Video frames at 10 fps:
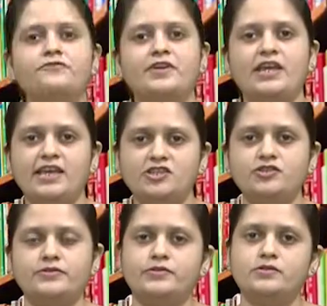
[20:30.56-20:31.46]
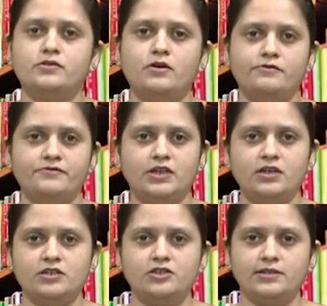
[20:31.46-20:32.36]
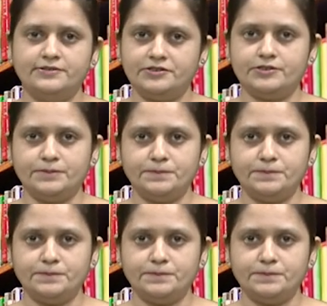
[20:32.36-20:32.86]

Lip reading: ages of English literature